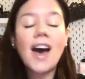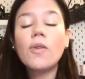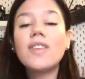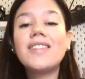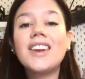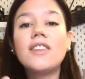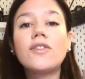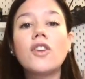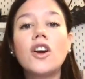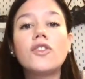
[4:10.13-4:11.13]
the city
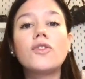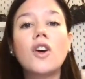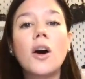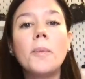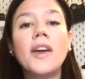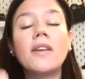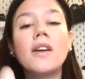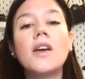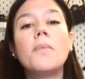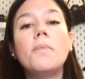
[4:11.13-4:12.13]
starts
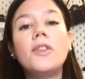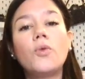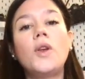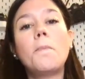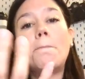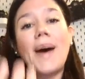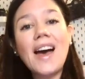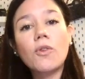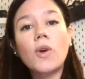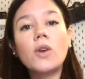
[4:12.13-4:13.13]
coming between
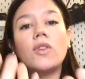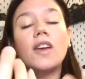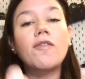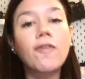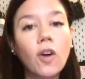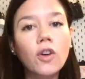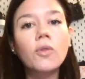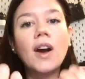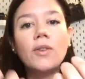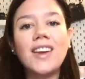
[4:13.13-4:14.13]
background and
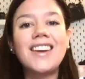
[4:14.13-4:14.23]
foreground,